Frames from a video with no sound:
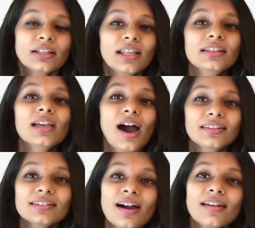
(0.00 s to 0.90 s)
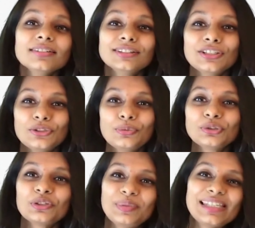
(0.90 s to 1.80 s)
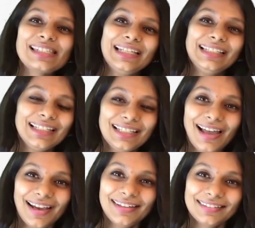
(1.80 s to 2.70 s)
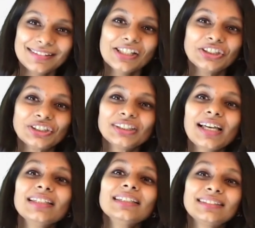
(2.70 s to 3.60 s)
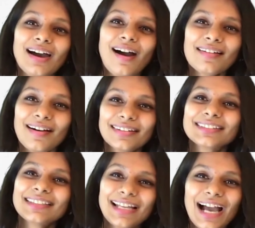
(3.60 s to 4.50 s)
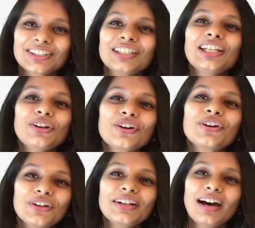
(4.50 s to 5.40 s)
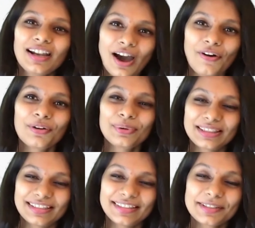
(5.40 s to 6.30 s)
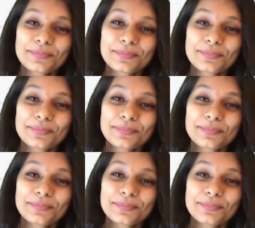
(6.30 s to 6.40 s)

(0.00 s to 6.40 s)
then the other colors in the room should be slightly lighter so that these dark colors can actually look good along with it.